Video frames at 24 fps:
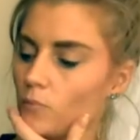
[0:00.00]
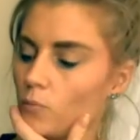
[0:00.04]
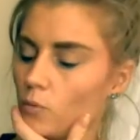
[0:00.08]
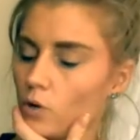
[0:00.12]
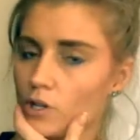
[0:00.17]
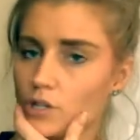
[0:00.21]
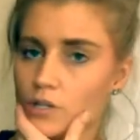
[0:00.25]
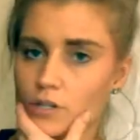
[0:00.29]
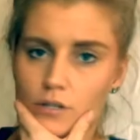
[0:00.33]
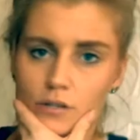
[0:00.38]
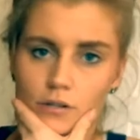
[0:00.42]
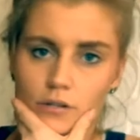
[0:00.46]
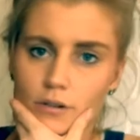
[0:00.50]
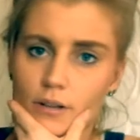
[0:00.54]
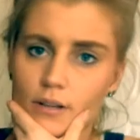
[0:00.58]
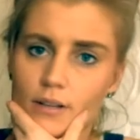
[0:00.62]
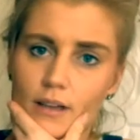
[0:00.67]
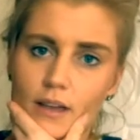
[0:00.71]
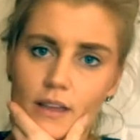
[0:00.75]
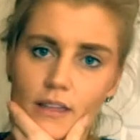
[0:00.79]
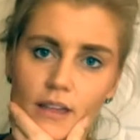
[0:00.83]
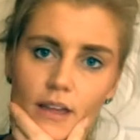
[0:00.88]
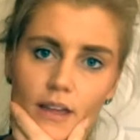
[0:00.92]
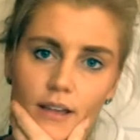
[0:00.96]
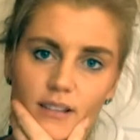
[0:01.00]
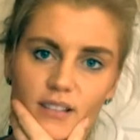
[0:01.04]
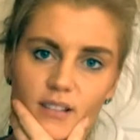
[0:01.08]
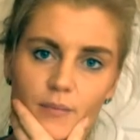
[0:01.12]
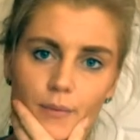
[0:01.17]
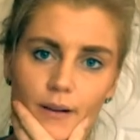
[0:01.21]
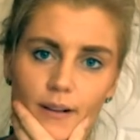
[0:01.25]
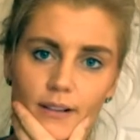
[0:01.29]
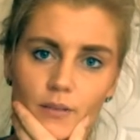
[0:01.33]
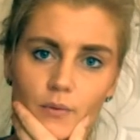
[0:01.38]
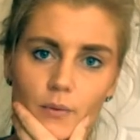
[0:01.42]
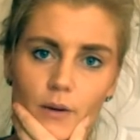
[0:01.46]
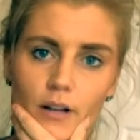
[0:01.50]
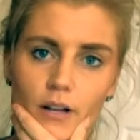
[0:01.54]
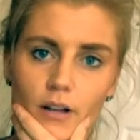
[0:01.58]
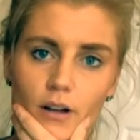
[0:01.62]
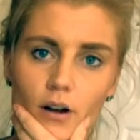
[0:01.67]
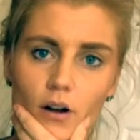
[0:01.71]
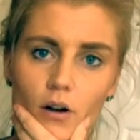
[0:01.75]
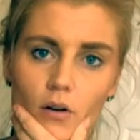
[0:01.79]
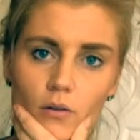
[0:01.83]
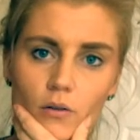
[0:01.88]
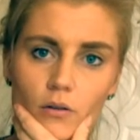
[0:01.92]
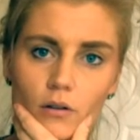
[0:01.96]
Which I think is the best way to
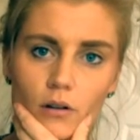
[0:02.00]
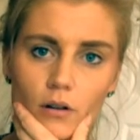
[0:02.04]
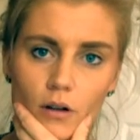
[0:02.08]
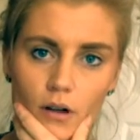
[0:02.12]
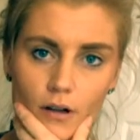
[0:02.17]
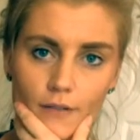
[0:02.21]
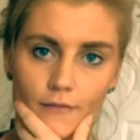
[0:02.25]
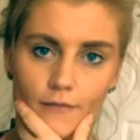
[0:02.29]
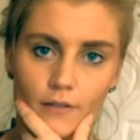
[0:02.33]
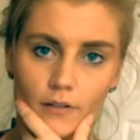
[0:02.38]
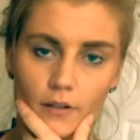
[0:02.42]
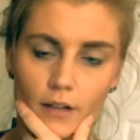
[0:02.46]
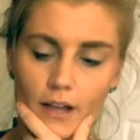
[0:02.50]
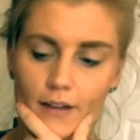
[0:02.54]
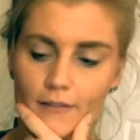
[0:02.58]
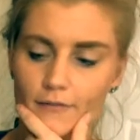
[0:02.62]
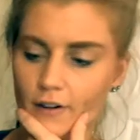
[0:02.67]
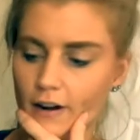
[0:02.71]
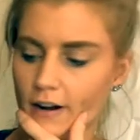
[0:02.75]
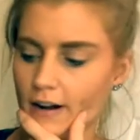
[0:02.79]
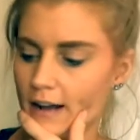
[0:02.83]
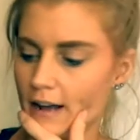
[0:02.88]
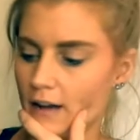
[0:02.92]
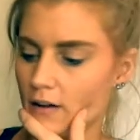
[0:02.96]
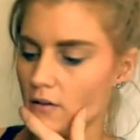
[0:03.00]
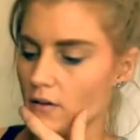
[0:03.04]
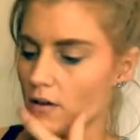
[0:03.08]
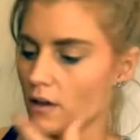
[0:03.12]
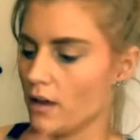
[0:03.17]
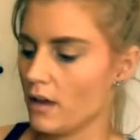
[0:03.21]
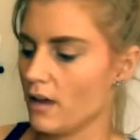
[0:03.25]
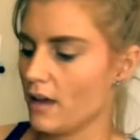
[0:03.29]
go for life right now.